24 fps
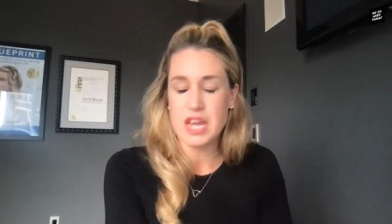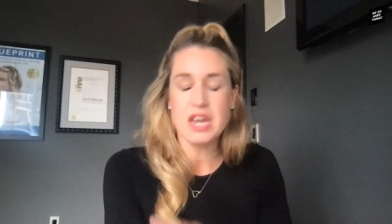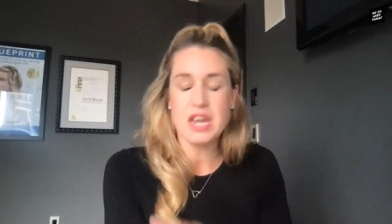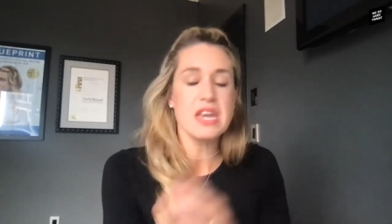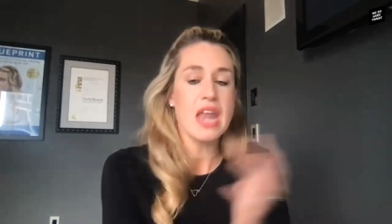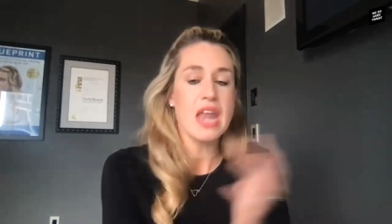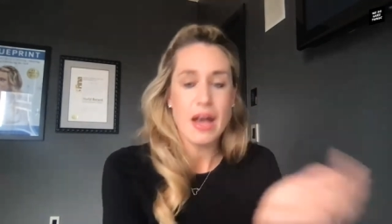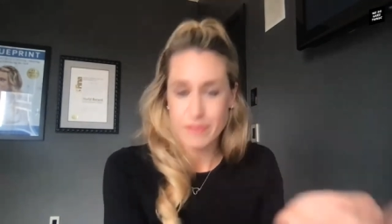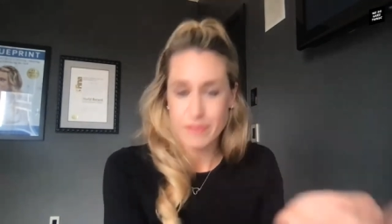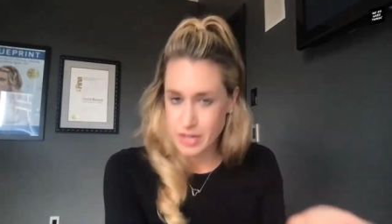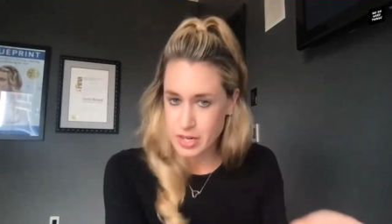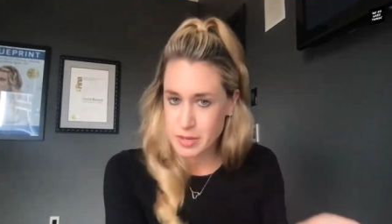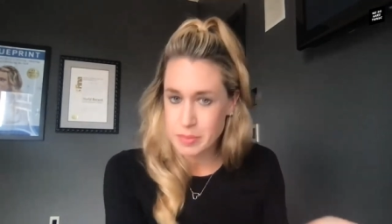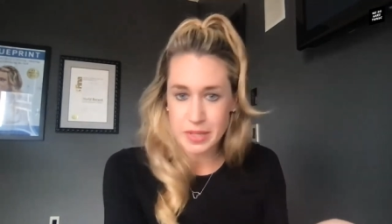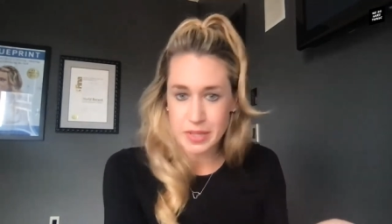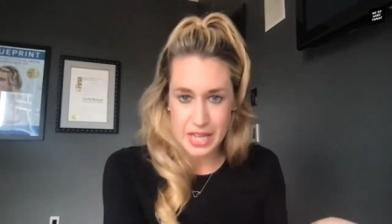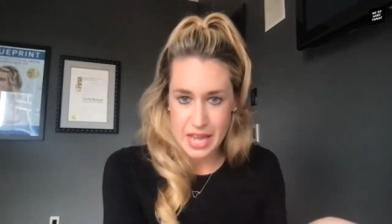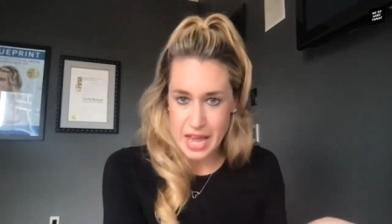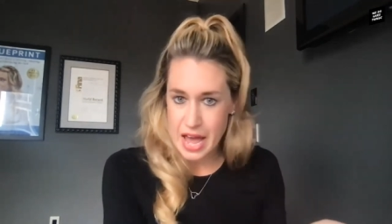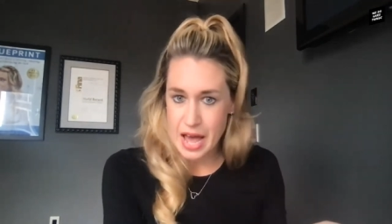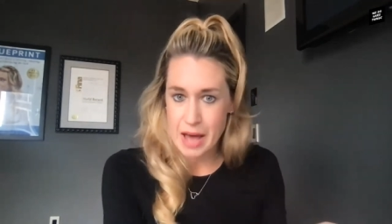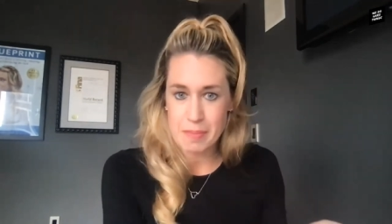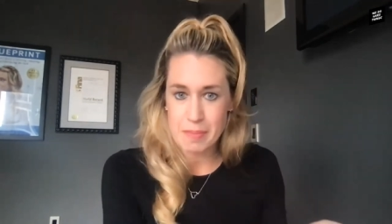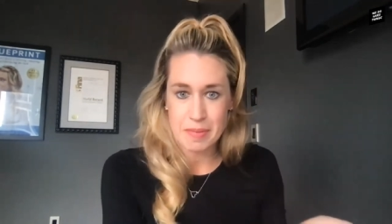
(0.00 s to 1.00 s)

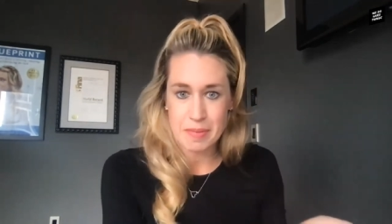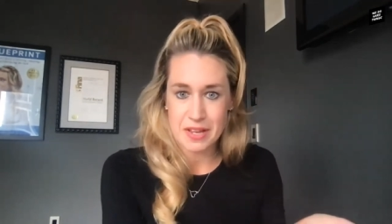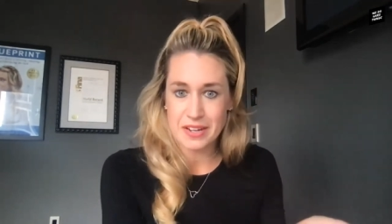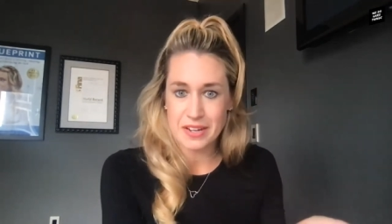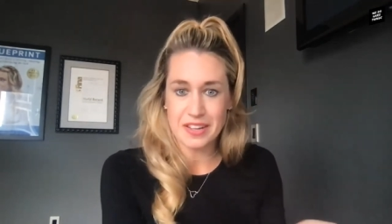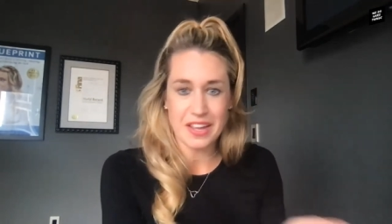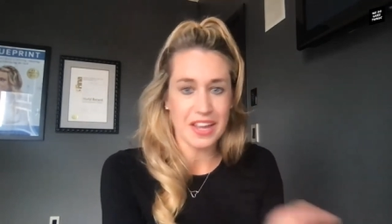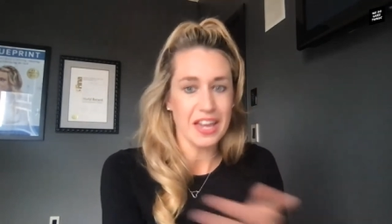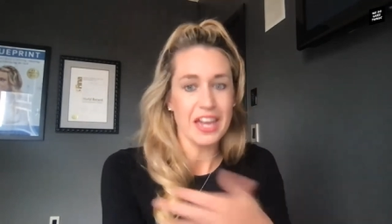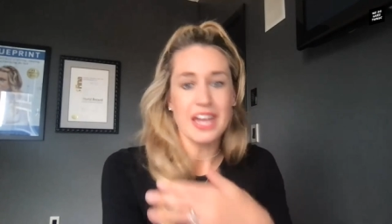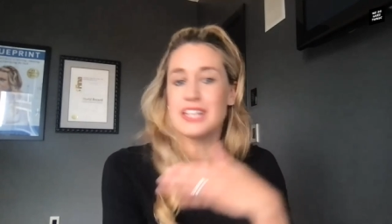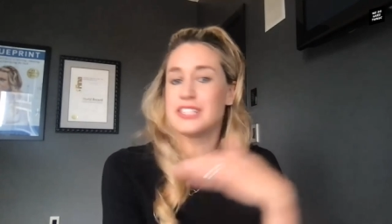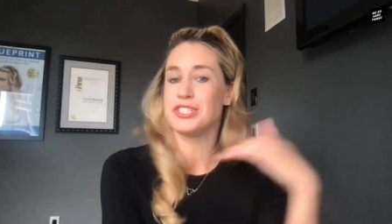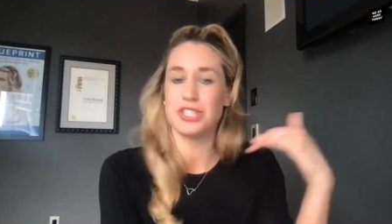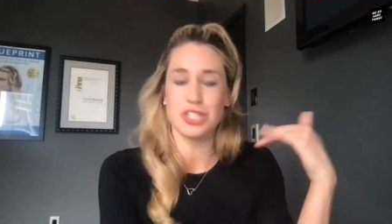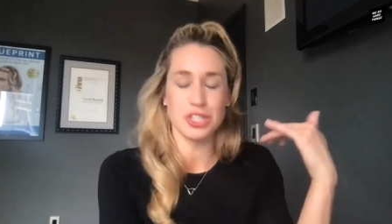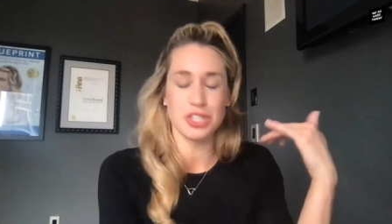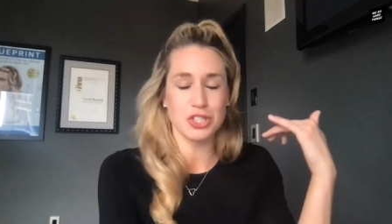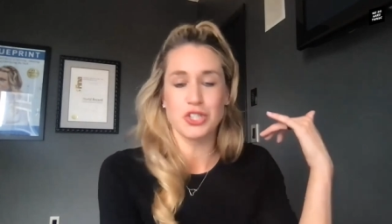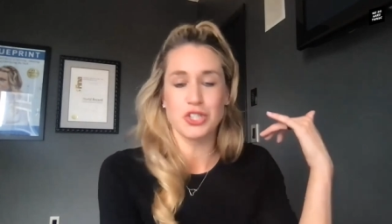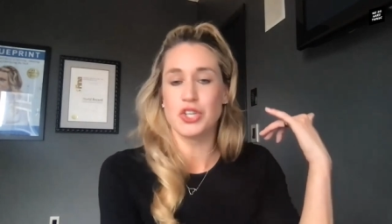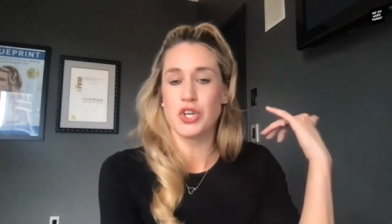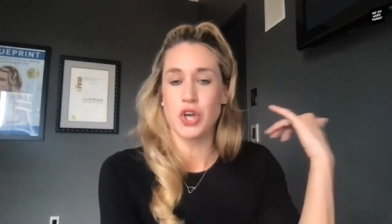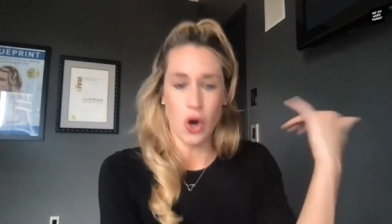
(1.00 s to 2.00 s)
inevitably happen like it's
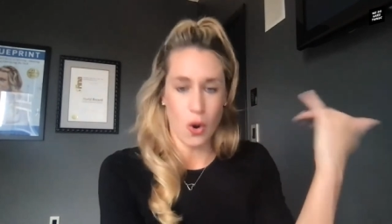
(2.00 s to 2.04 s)
just